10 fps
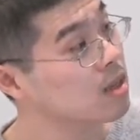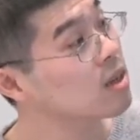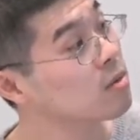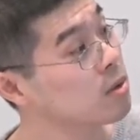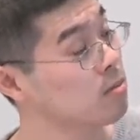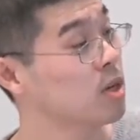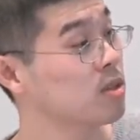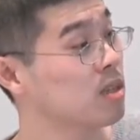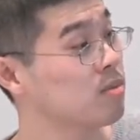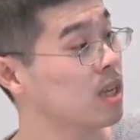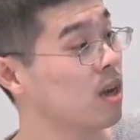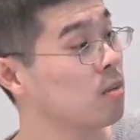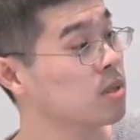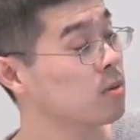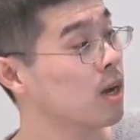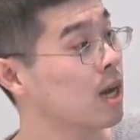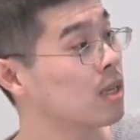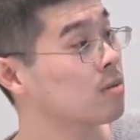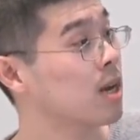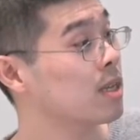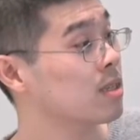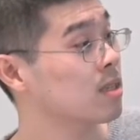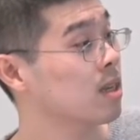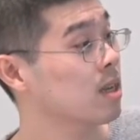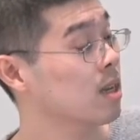Okay, we mostly play option one. Otherwise,